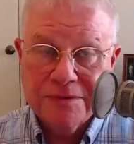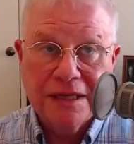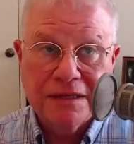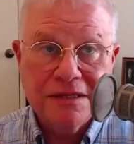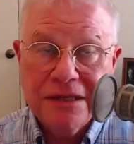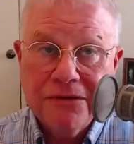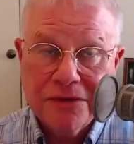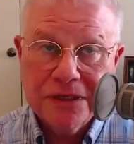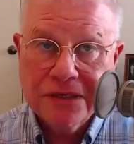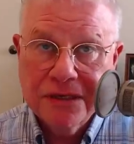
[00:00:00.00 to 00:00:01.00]
me any
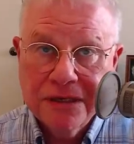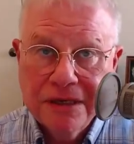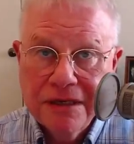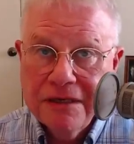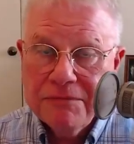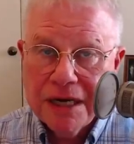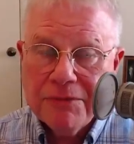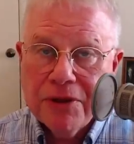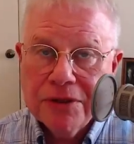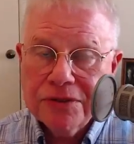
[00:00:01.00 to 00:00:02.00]
secrets, but
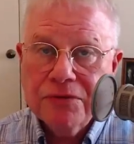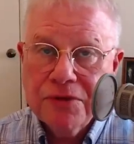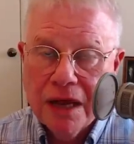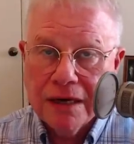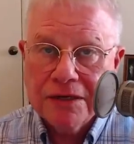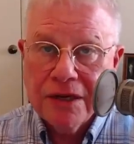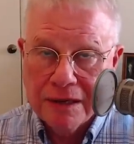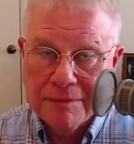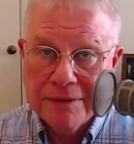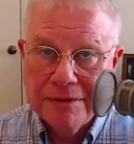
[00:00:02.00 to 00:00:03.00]
I'm also not
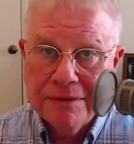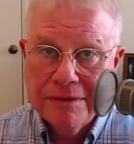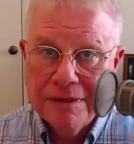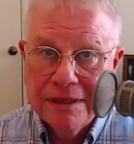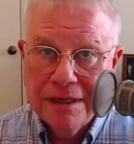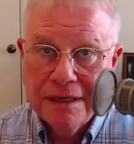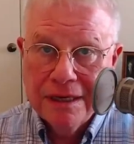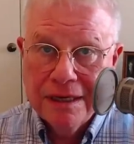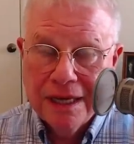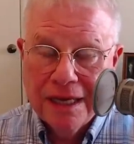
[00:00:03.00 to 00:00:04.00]
dumb.
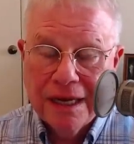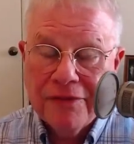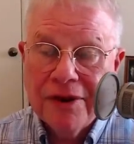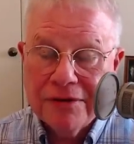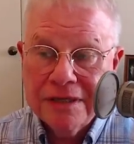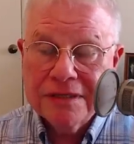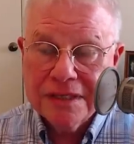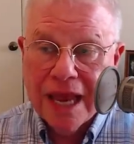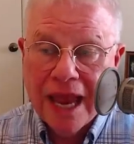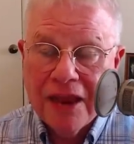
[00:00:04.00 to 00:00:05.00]
And there
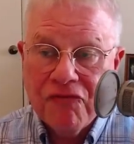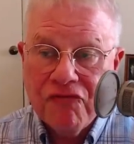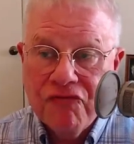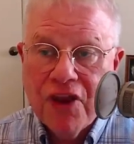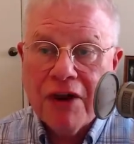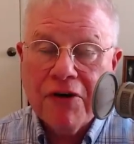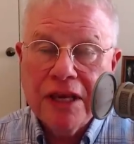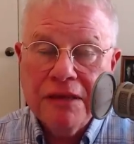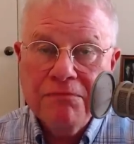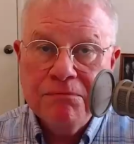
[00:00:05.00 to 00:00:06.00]
is a
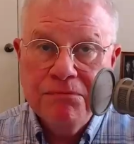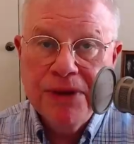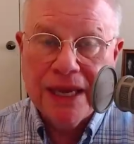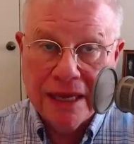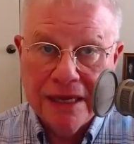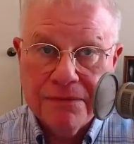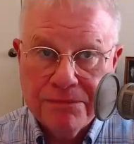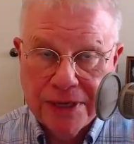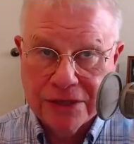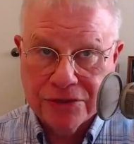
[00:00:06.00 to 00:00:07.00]
very big
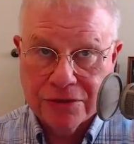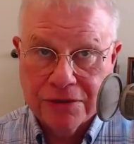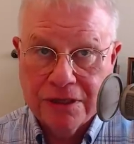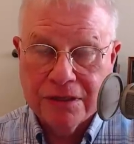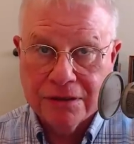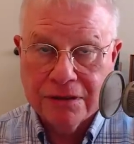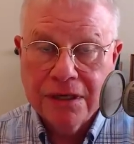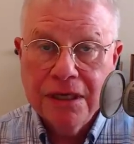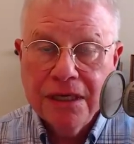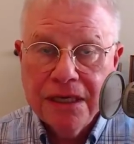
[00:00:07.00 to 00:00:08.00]
picture here
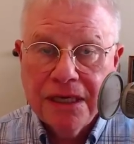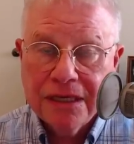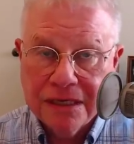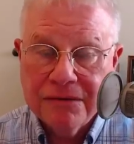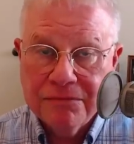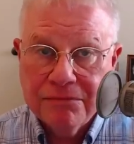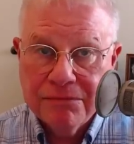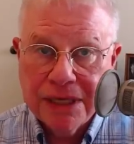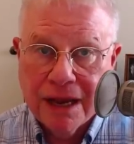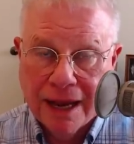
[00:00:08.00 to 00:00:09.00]
hidden
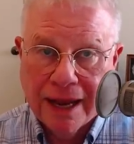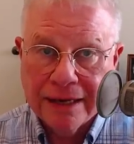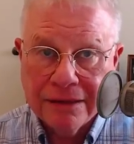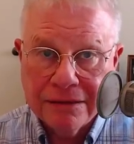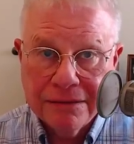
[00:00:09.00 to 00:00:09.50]
behind